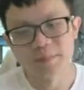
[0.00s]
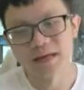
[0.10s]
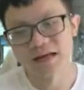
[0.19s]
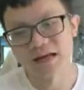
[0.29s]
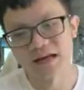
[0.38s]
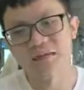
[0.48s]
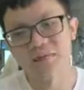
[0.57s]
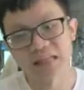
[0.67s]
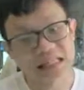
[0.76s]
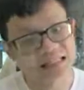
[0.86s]
but um,
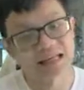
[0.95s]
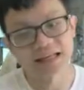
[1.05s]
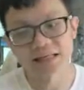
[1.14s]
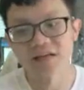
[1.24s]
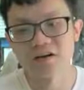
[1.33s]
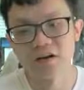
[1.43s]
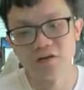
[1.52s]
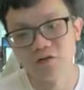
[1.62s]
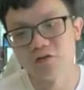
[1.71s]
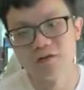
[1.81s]
things are getting hot
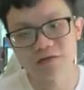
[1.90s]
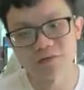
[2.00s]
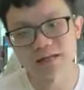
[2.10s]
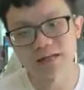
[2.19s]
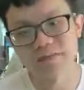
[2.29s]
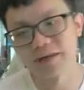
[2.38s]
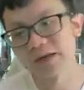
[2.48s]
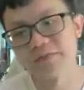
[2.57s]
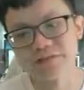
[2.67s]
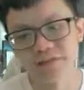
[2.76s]
who knows one day
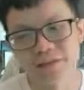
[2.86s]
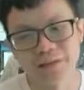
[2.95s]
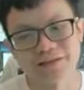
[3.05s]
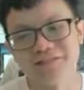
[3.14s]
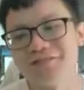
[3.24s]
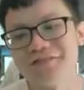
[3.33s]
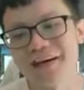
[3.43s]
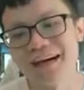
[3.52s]
become 0 0.05 0